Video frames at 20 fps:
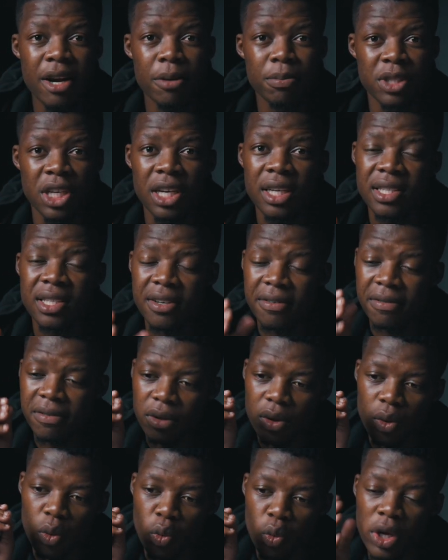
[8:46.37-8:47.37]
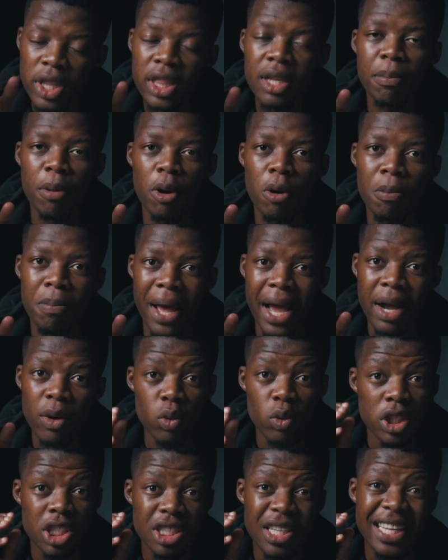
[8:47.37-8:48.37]
objective: win the ball back,
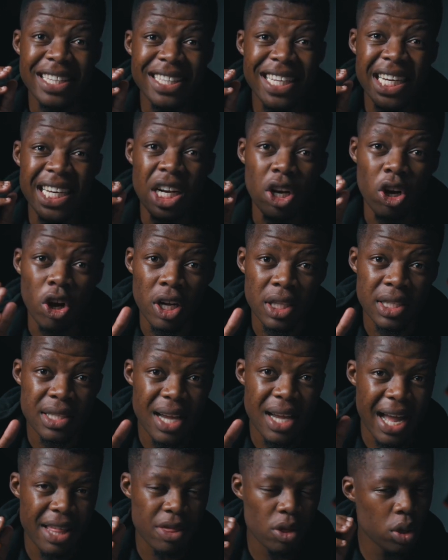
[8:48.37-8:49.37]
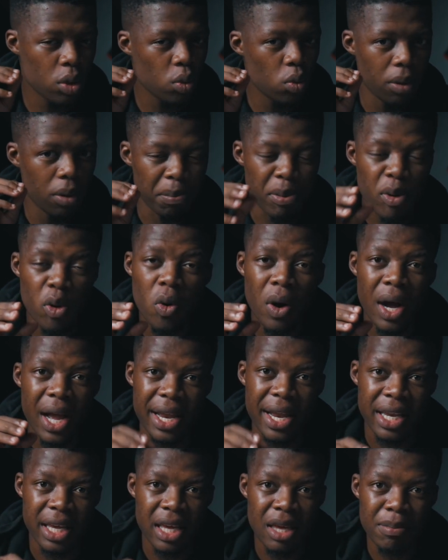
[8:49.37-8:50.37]
which they did a lot. I thought we were poor
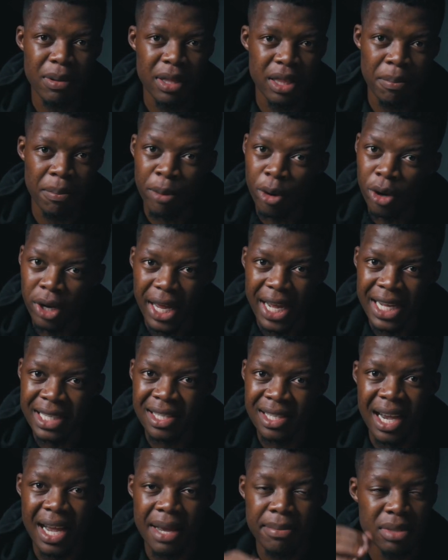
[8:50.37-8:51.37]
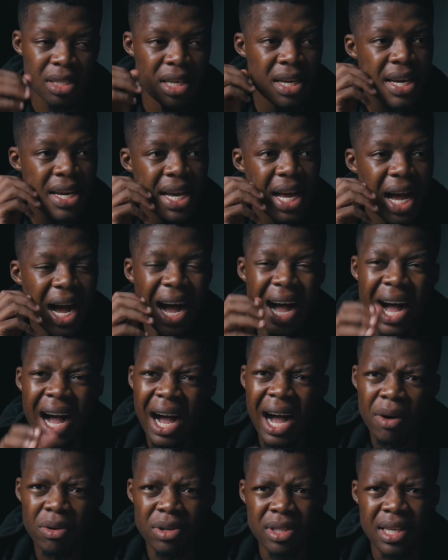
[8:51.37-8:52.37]
in keeping the ball at times.
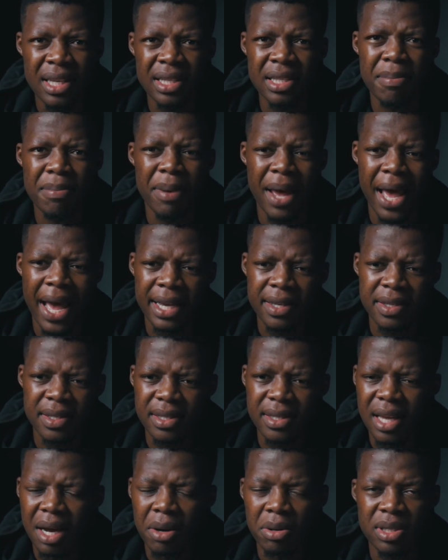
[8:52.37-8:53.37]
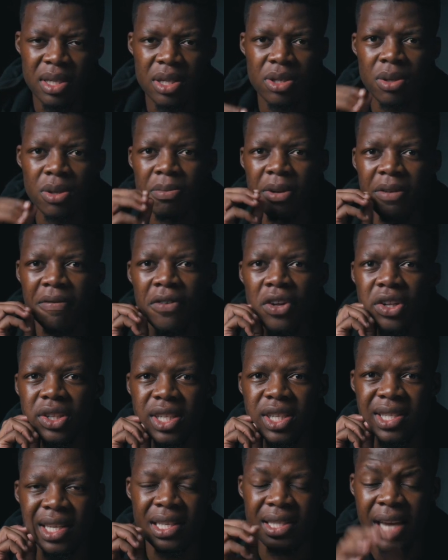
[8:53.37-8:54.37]
Our centre backs, our central
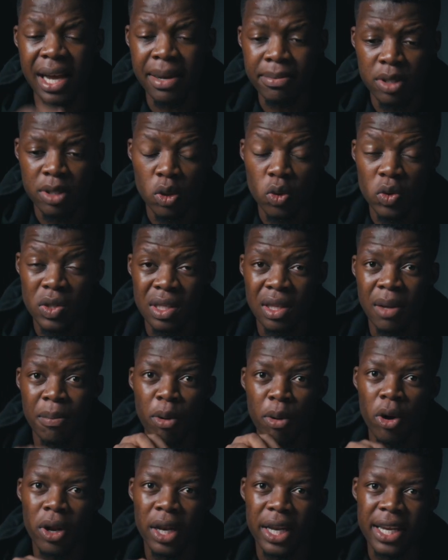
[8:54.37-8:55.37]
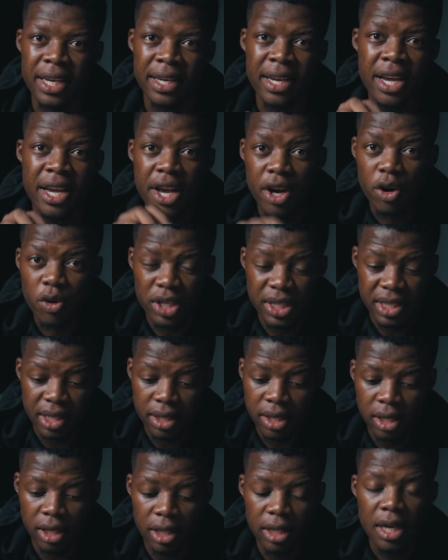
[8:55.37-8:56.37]
midfielders at times losing the ball in
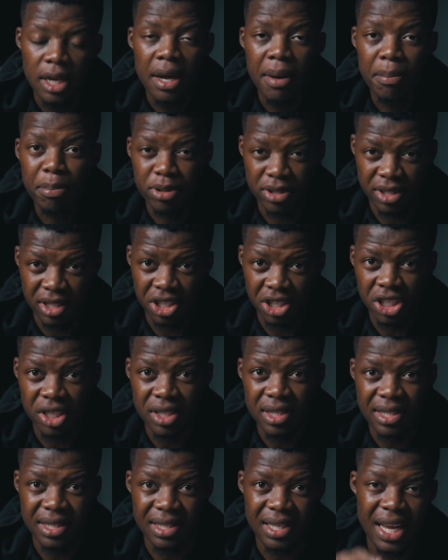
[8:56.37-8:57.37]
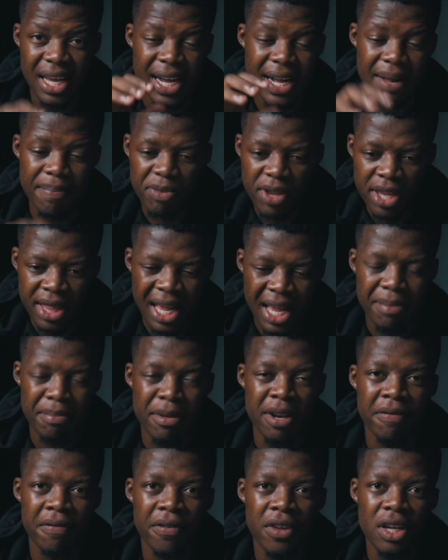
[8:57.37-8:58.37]
critical positions in that
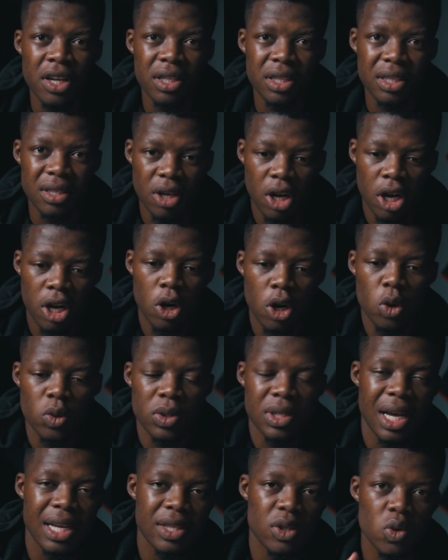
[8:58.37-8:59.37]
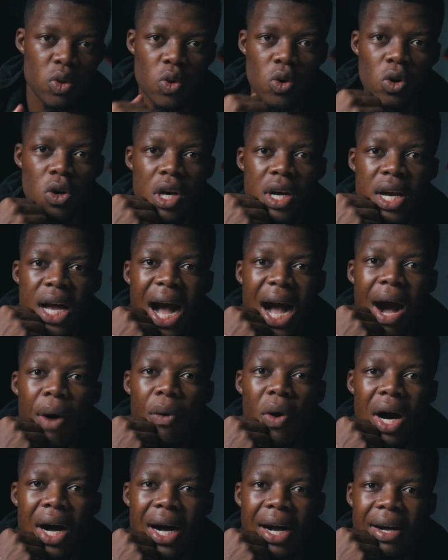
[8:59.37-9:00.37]
midfield, closer to
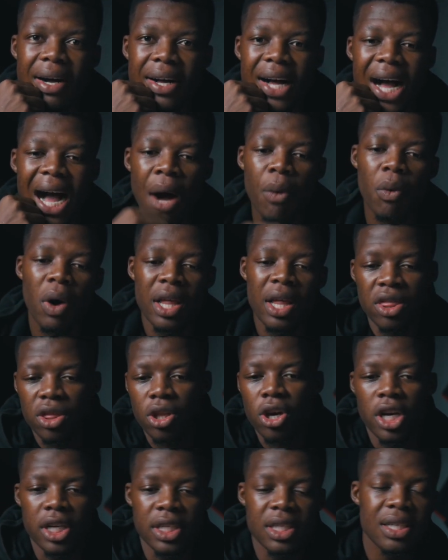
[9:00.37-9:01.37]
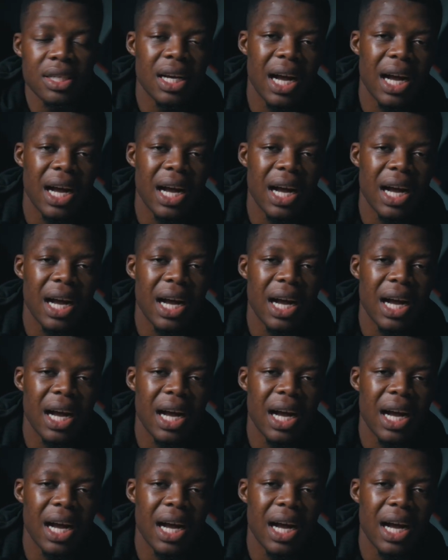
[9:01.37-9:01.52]
our last third,